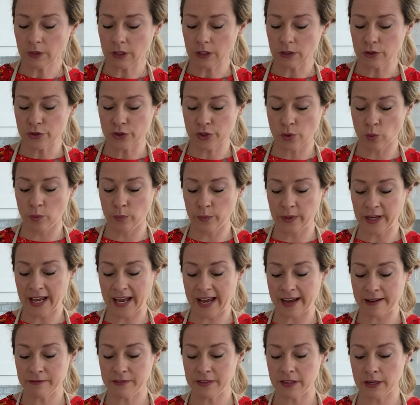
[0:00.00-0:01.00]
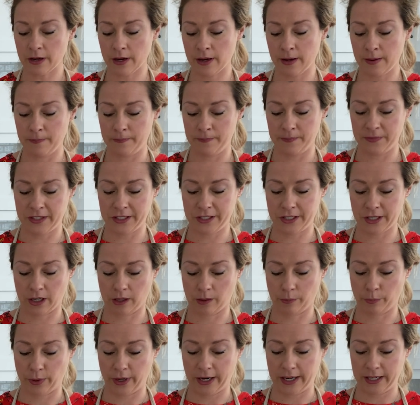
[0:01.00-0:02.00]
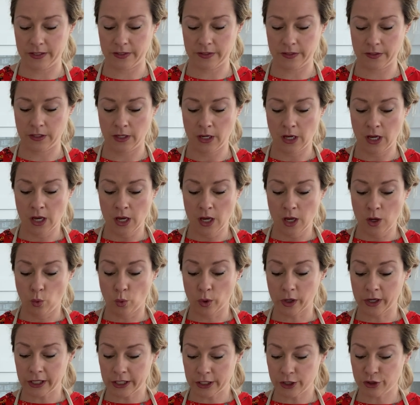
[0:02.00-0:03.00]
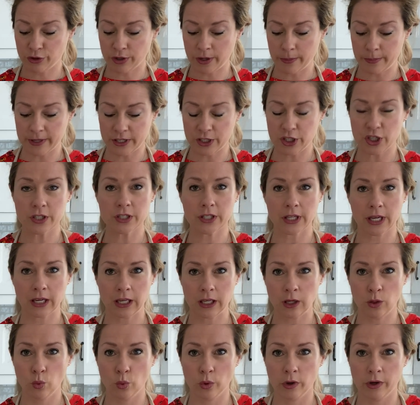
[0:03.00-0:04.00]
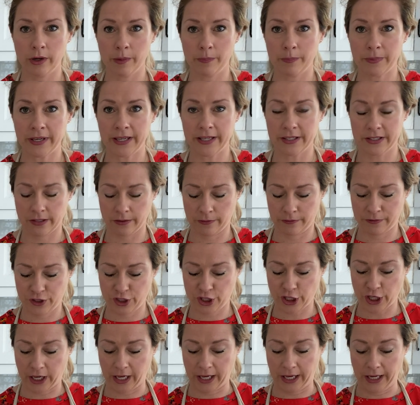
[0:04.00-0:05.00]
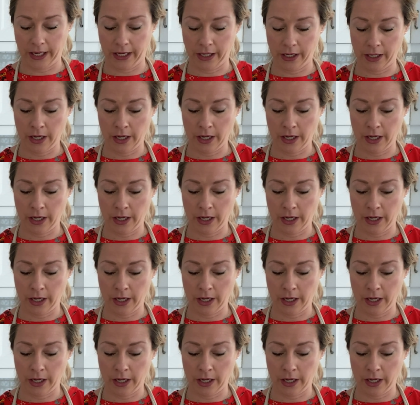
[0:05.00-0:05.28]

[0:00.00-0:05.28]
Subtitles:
So when we have the duck breast, we're going to trim it just like you would a piece of chicken.